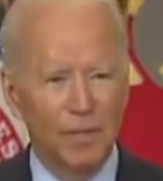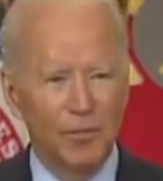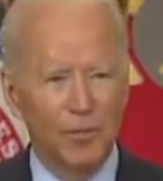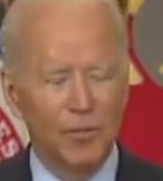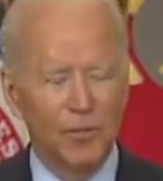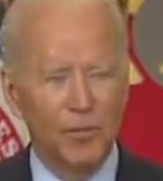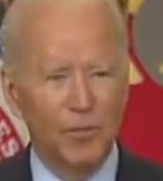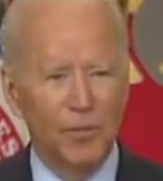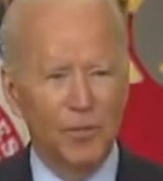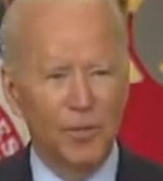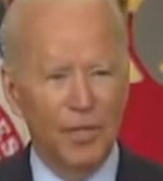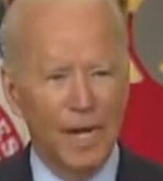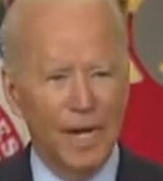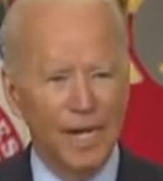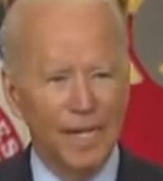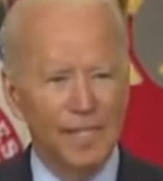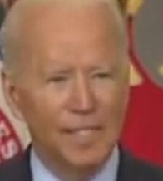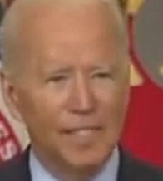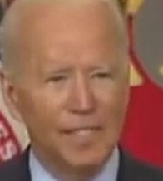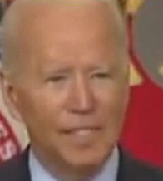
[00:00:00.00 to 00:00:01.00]
to the
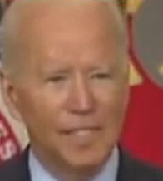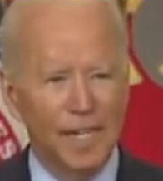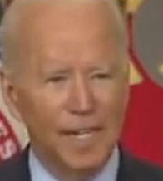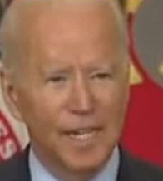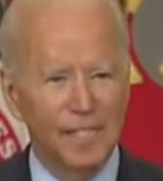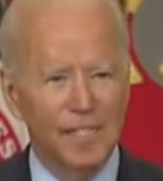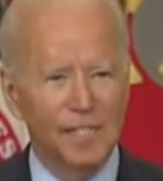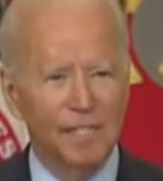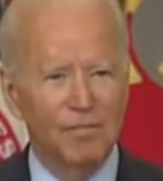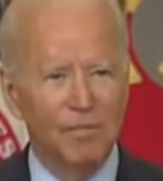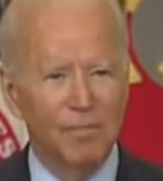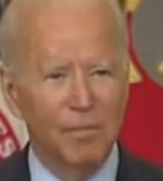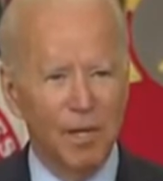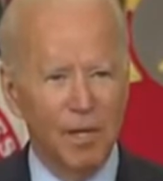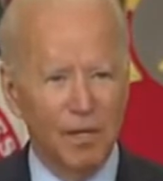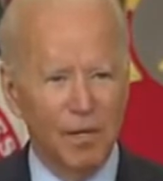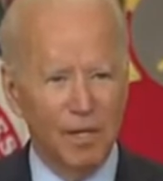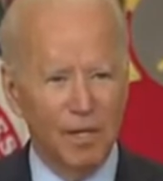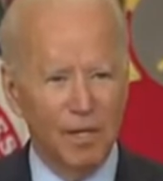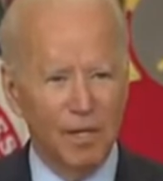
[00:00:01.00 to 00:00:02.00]
United States of
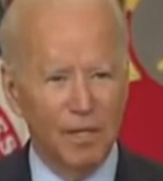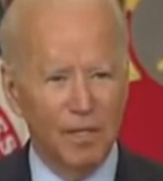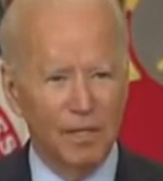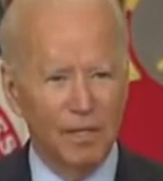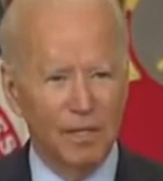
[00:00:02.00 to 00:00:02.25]
America